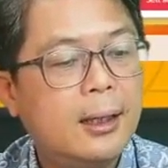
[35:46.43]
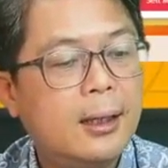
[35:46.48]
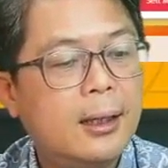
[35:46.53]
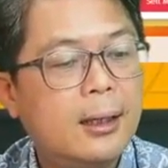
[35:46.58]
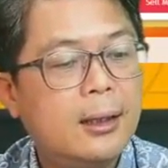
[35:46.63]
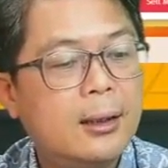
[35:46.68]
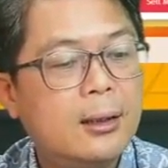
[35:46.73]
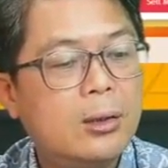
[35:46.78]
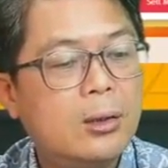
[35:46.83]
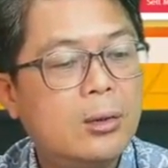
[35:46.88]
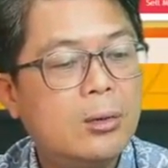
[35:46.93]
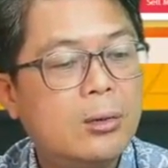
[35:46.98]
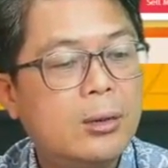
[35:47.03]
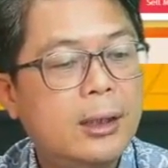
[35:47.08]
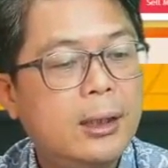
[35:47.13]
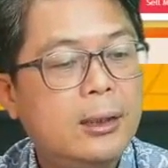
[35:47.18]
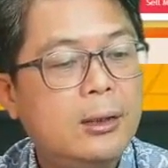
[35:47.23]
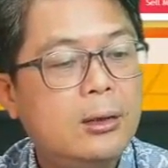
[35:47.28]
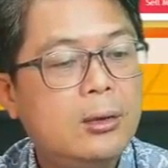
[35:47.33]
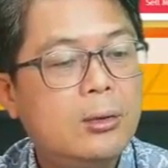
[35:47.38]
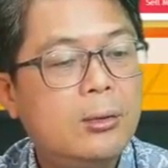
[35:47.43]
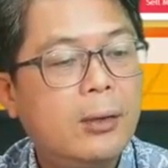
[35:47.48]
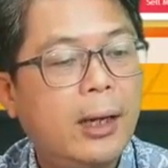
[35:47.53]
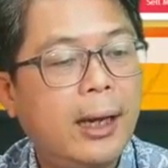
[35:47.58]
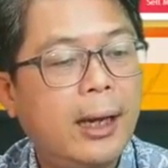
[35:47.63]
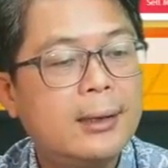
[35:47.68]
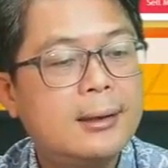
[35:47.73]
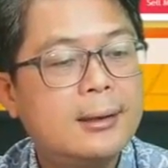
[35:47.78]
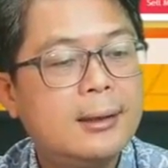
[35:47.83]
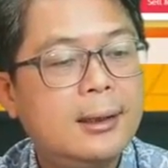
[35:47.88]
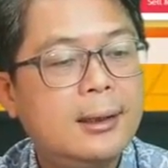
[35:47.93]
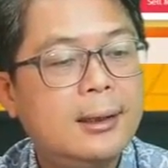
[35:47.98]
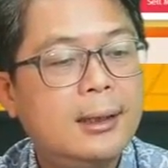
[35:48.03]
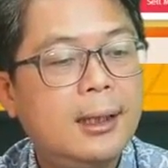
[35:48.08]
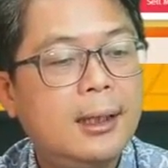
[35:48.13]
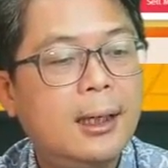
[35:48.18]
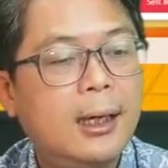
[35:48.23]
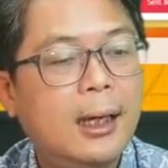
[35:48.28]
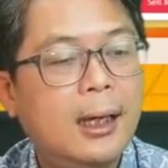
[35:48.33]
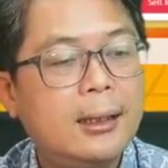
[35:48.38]
Okay, looking to
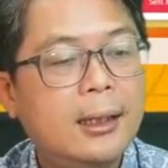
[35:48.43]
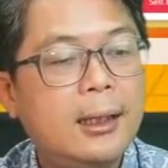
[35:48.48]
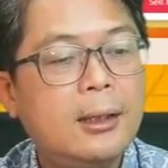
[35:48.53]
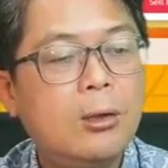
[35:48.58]
exit.